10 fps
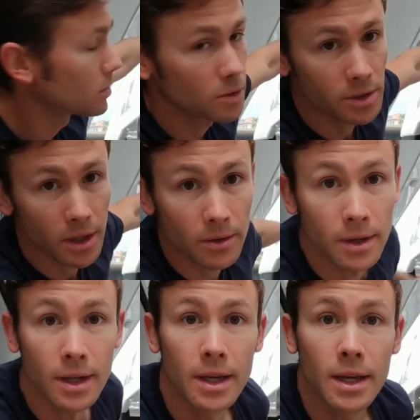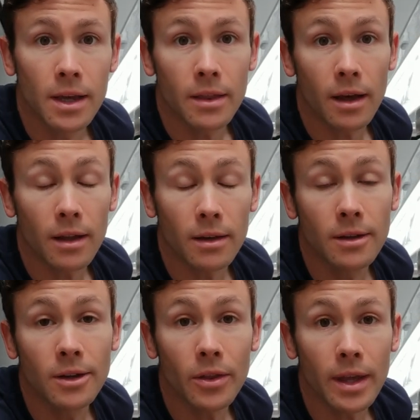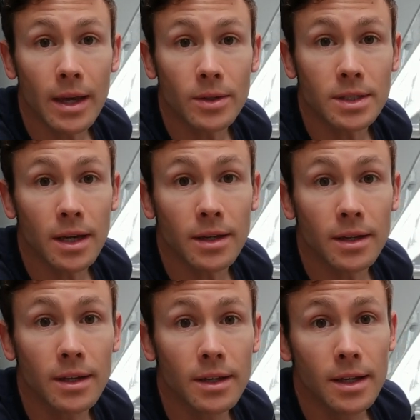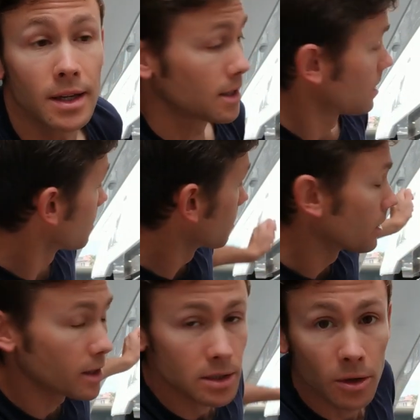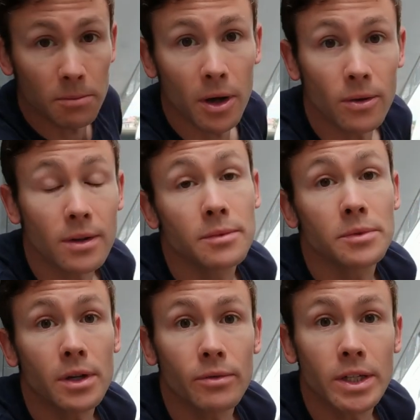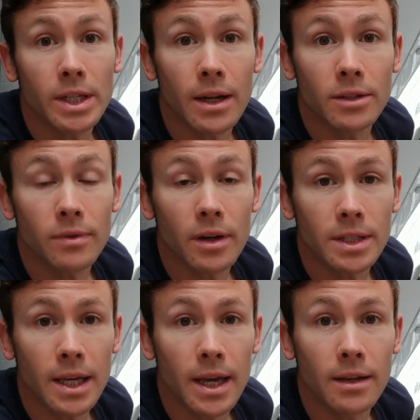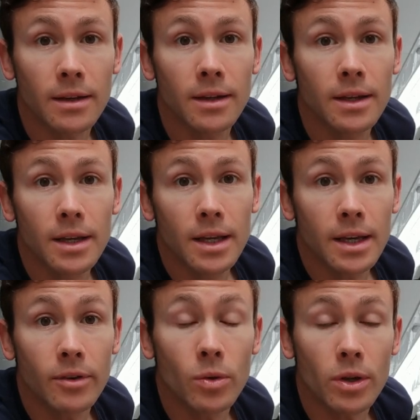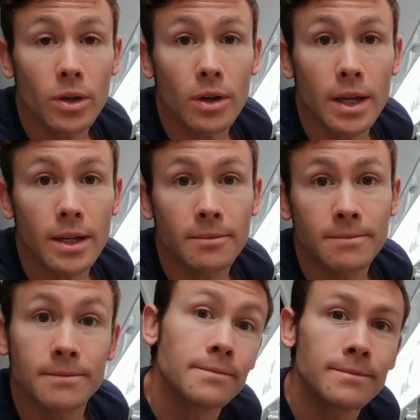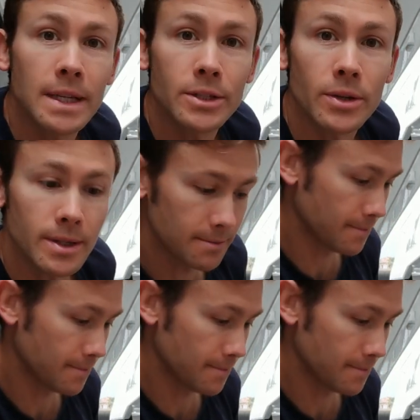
but also the hull on the outer side. Got a nice long pole, so I'm going to reach down as far as I can, give it all a good clean. Let's do it.